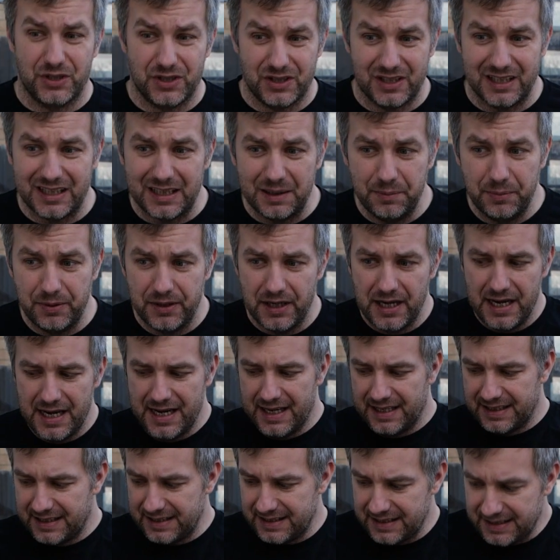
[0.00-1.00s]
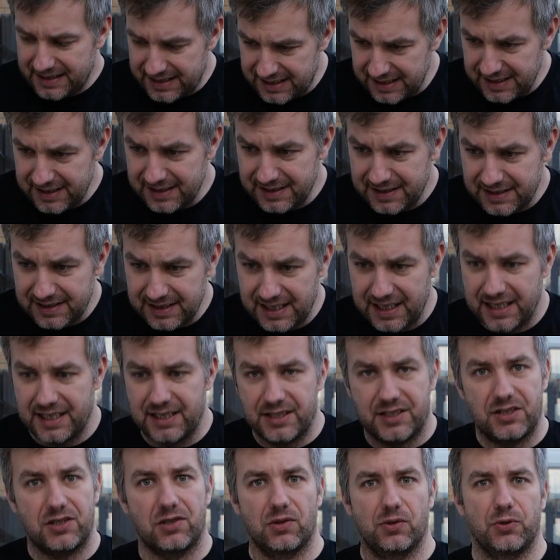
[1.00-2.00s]
steep, then this
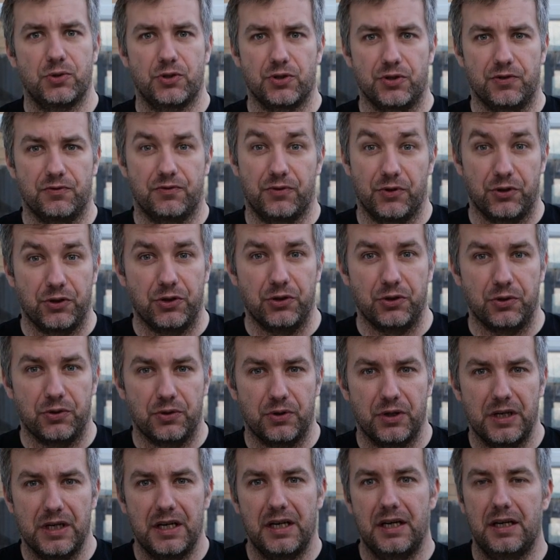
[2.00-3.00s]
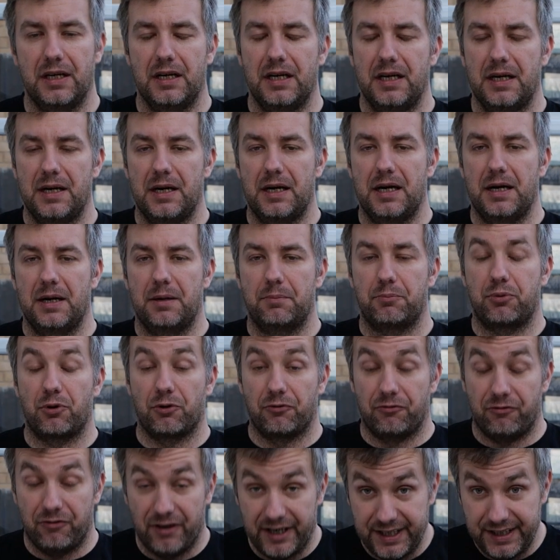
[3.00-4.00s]
is a solution for you,
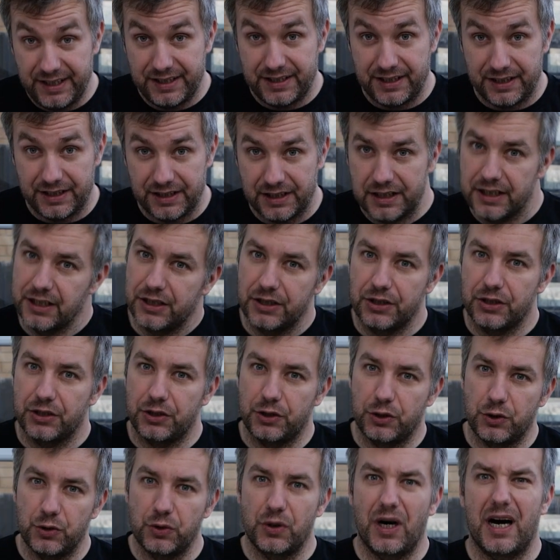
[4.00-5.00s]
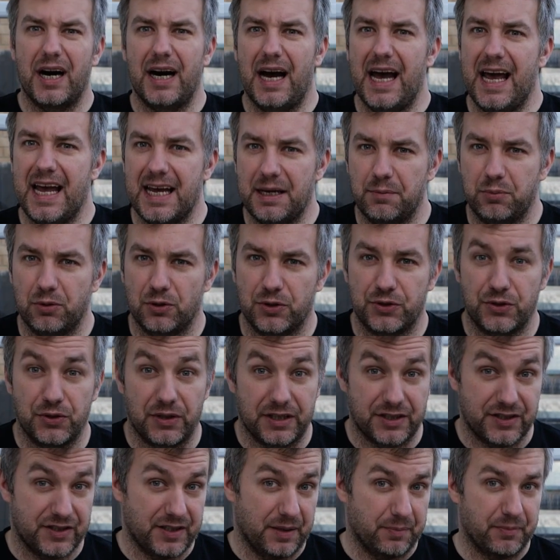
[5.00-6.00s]
providing you are able to
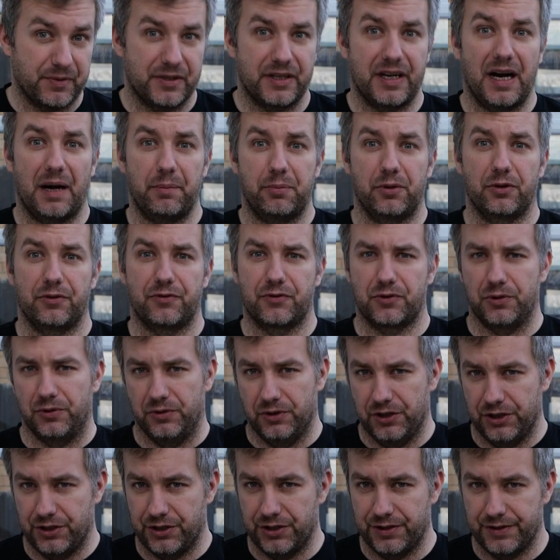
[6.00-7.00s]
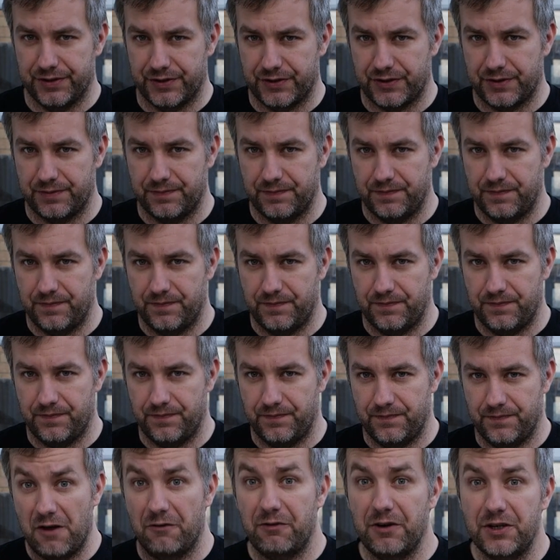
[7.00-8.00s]
accept a couple of conditions.
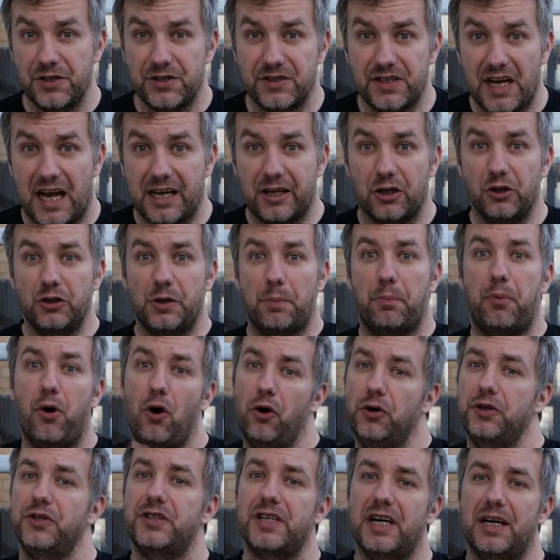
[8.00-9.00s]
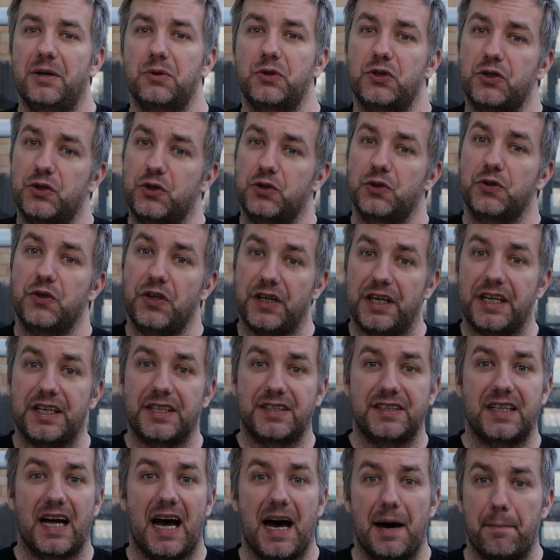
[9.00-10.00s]
First, I'm gonna point out two
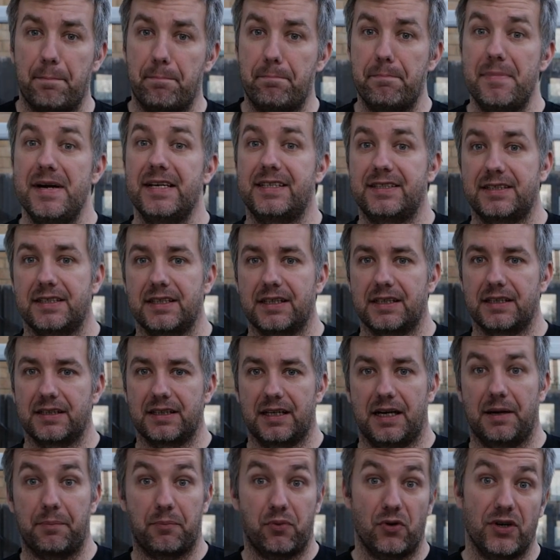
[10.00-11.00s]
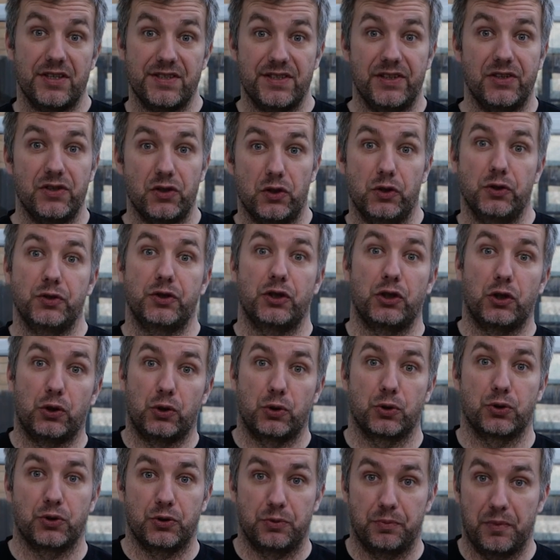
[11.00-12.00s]
things that are missing, that are present on the
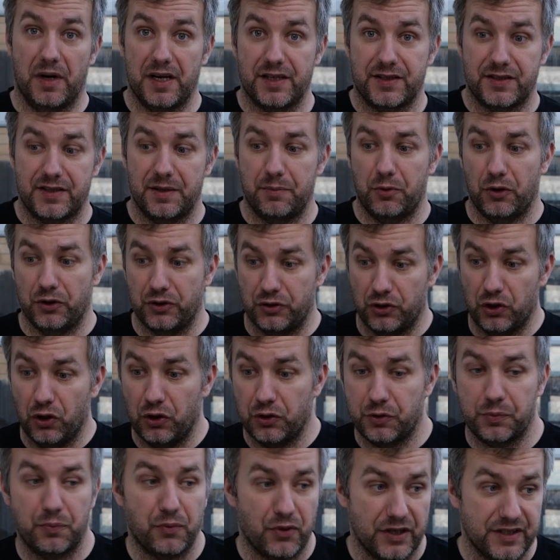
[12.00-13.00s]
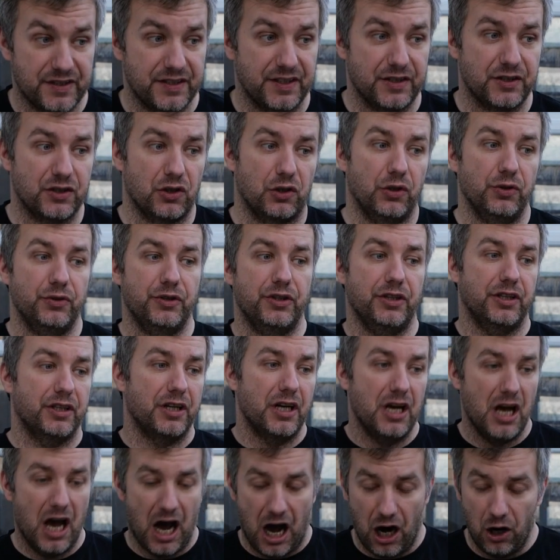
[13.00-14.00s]
Ortur Master, but not present on
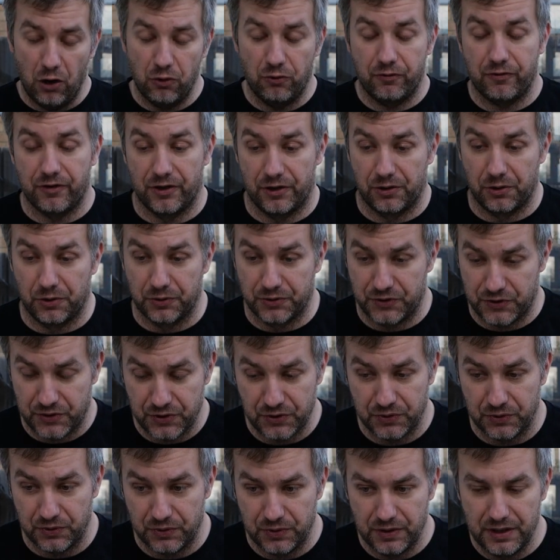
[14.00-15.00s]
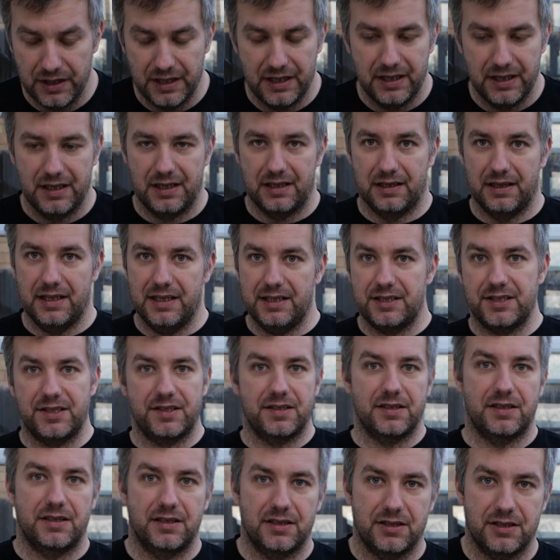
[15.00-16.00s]
the Aufero 2. Let's
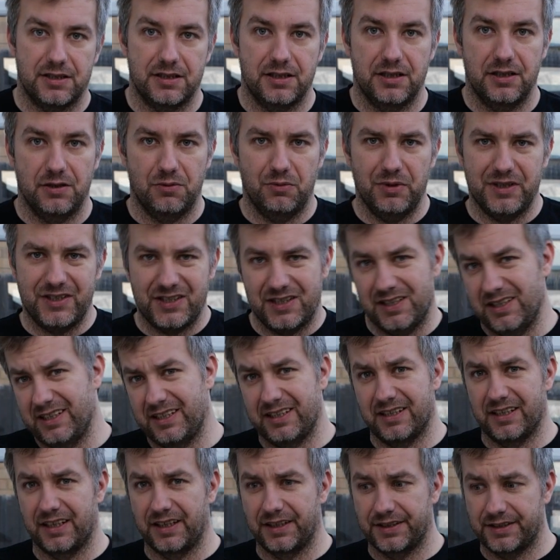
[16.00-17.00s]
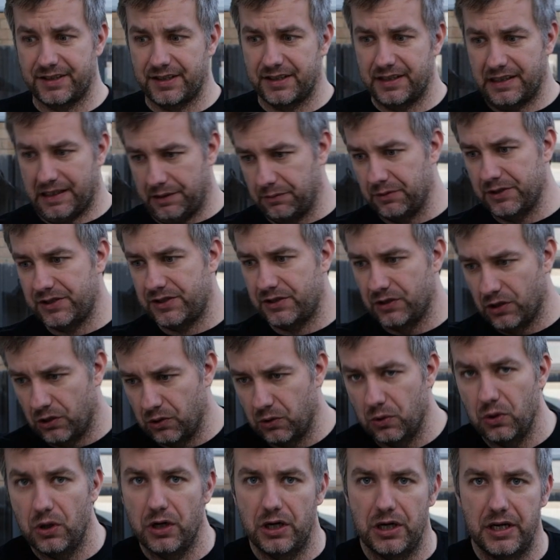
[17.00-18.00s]
start with silly things. There is
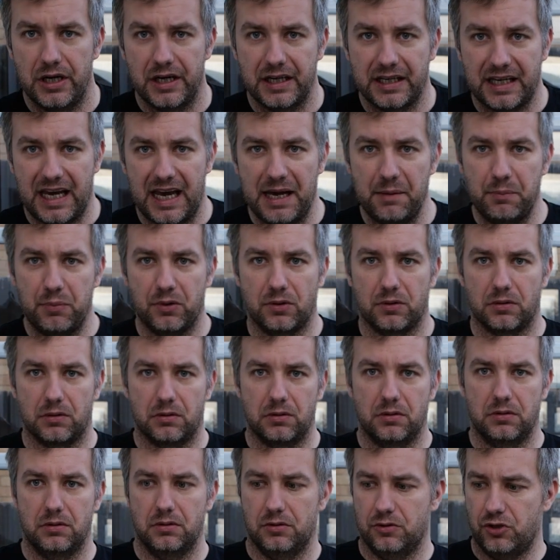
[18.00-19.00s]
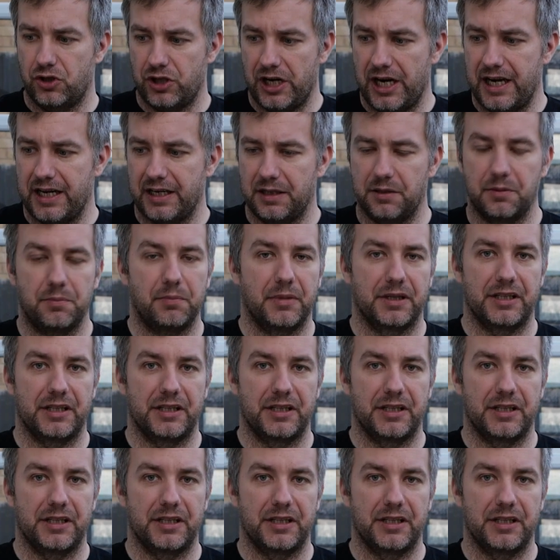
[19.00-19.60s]
no cable chain